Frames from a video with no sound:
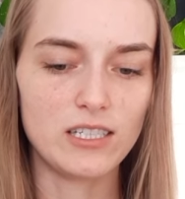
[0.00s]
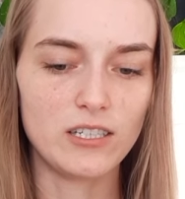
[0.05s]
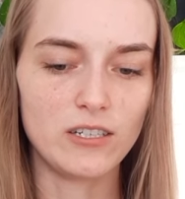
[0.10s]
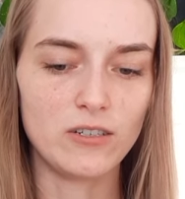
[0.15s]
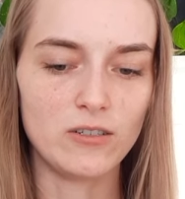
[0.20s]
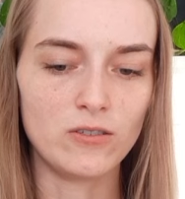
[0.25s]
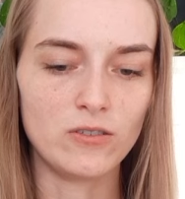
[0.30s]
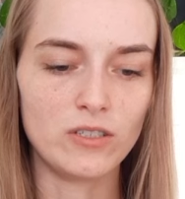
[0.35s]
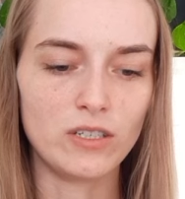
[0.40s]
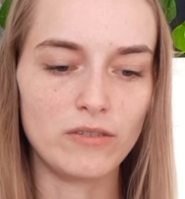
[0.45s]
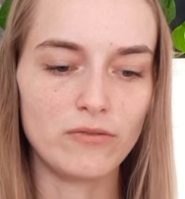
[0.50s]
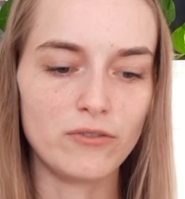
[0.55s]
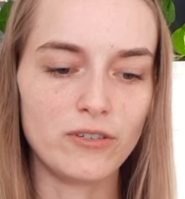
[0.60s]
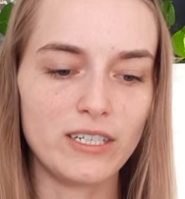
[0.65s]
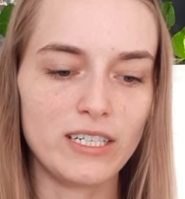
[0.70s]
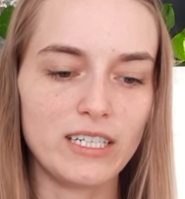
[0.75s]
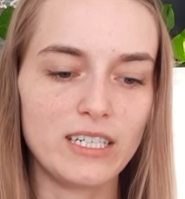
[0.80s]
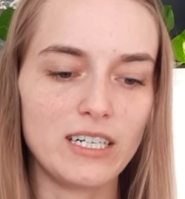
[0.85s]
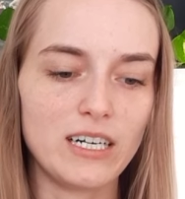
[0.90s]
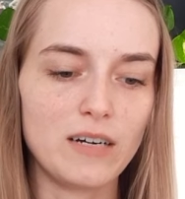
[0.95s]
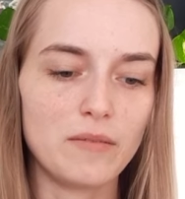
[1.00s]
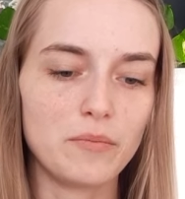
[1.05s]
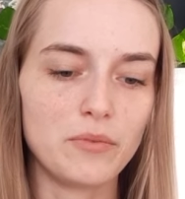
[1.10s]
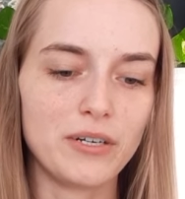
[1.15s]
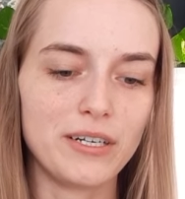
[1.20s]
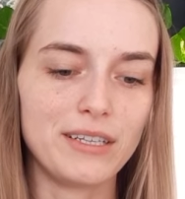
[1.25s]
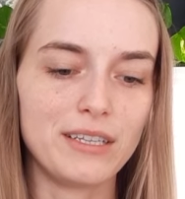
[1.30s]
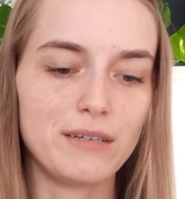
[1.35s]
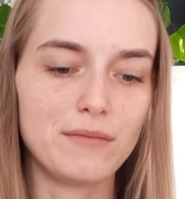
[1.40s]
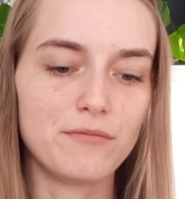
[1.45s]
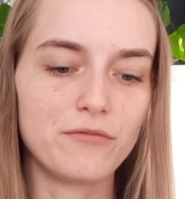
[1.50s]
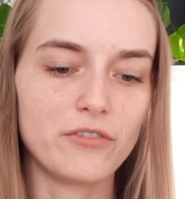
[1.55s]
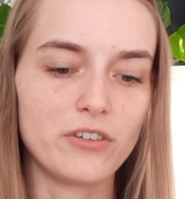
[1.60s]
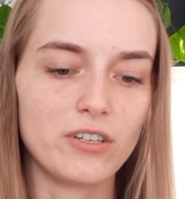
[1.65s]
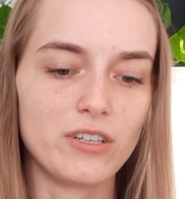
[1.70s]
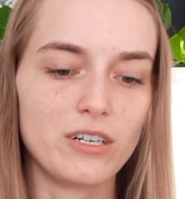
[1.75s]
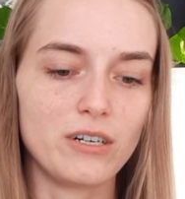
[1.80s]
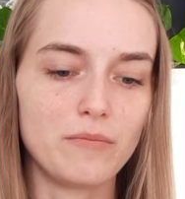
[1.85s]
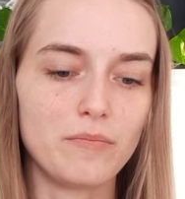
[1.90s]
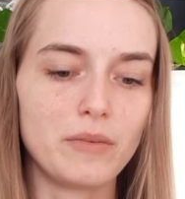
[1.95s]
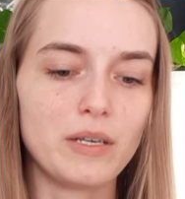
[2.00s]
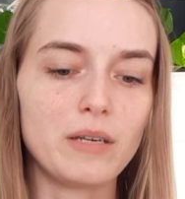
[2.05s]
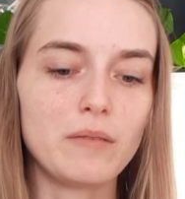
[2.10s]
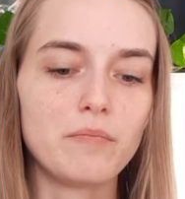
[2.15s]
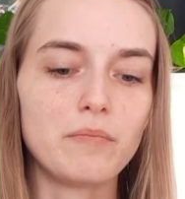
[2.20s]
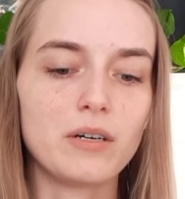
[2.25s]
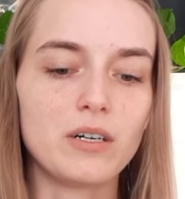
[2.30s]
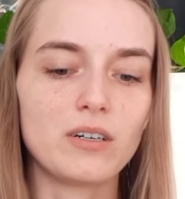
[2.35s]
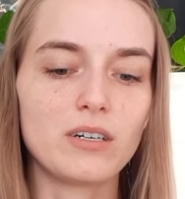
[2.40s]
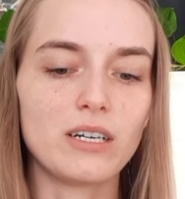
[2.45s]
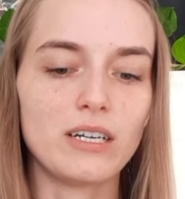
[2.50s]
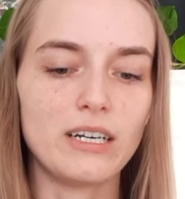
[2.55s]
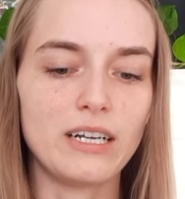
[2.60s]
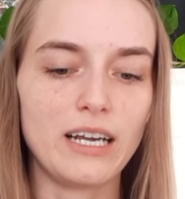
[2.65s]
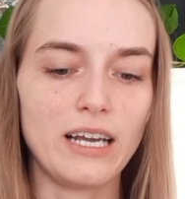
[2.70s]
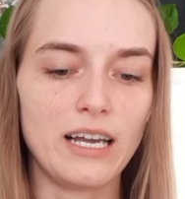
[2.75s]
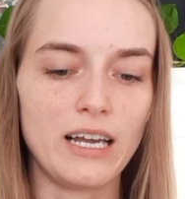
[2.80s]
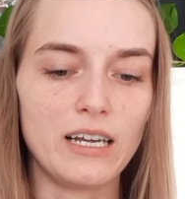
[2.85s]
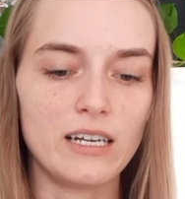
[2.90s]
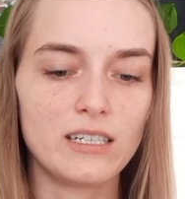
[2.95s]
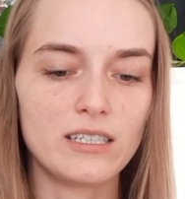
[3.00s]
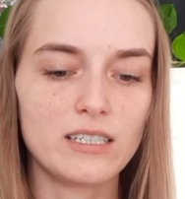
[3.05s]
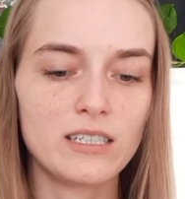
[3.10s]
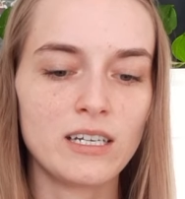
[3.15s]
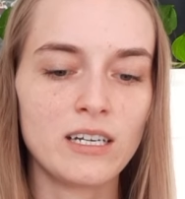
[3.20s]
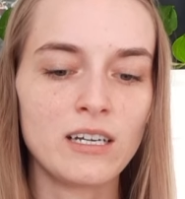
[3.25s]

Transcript: zoos if we did not breed them for their meat, milk, and eggs,